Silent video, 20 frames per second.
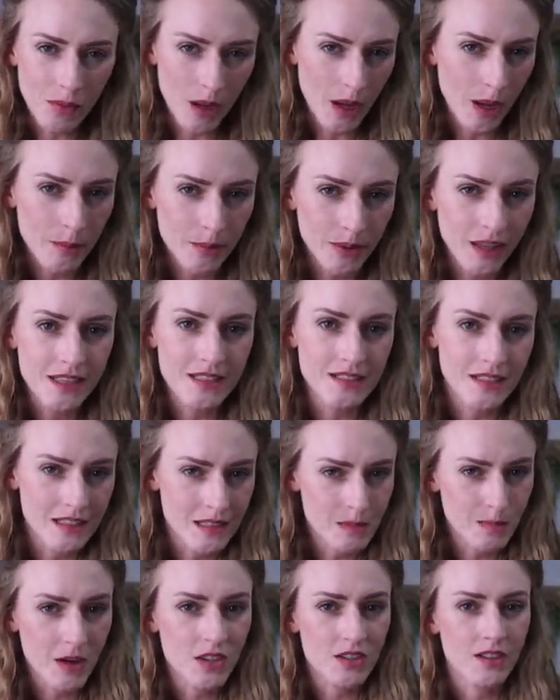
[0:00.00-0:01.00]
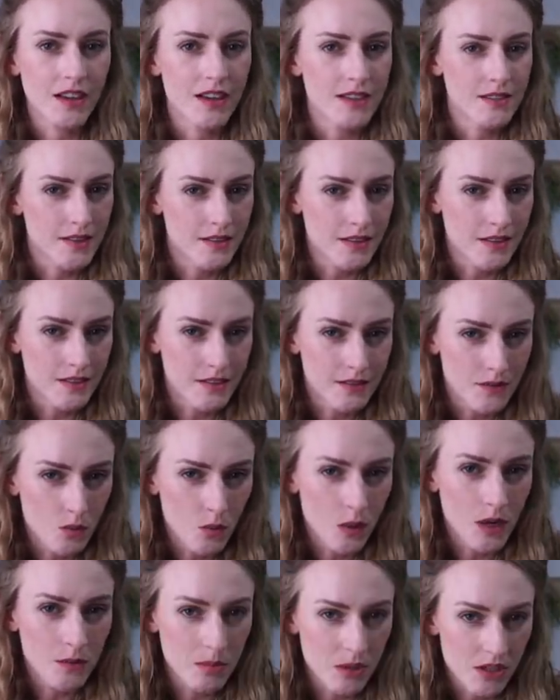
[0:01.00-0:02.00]
a place that specializes in
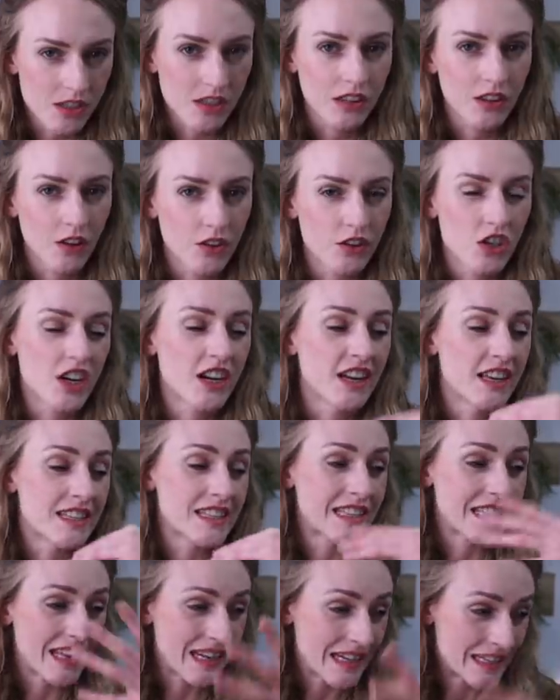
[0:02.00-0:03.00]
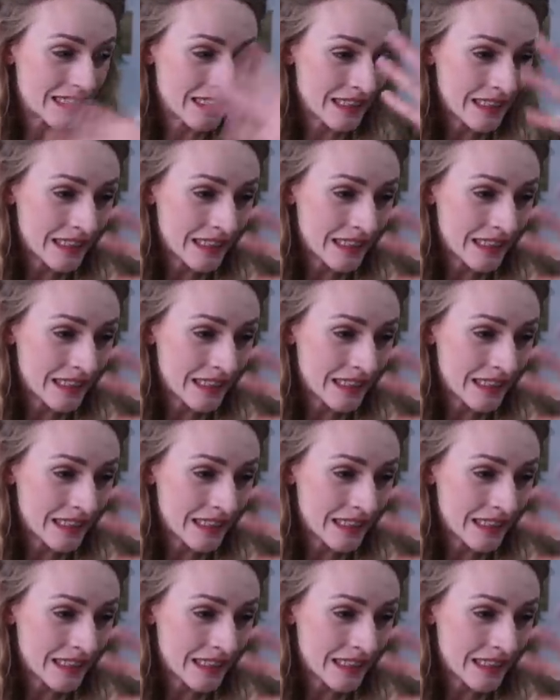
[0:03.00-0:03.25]
one particular genus, and then